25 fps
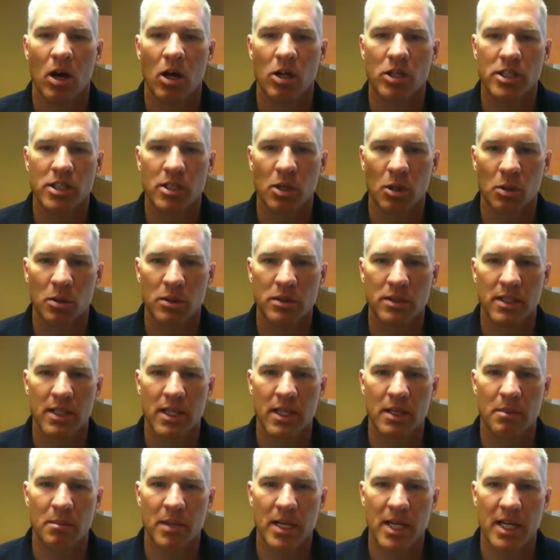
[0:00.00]
Adult
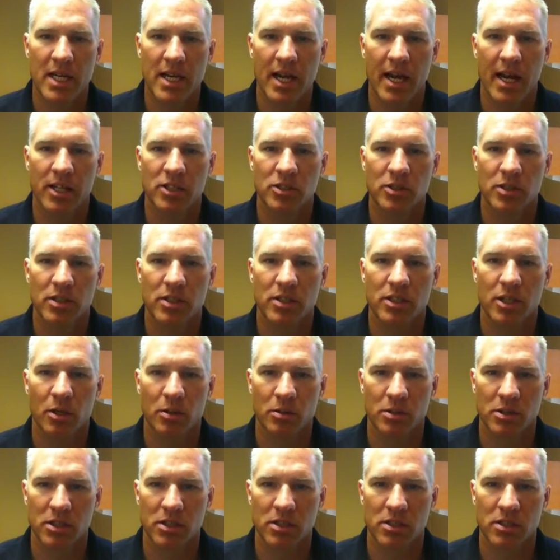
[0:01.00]
and pediatric
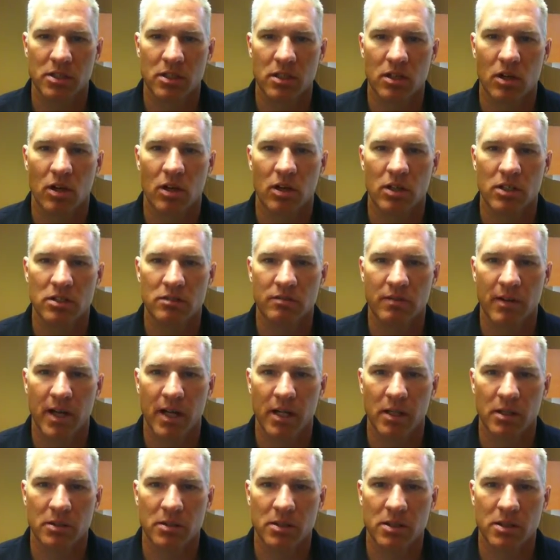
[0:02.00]
doses are as
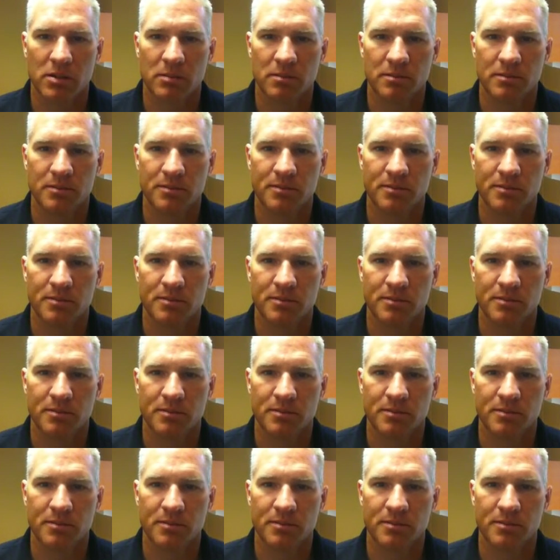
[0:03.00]
follows.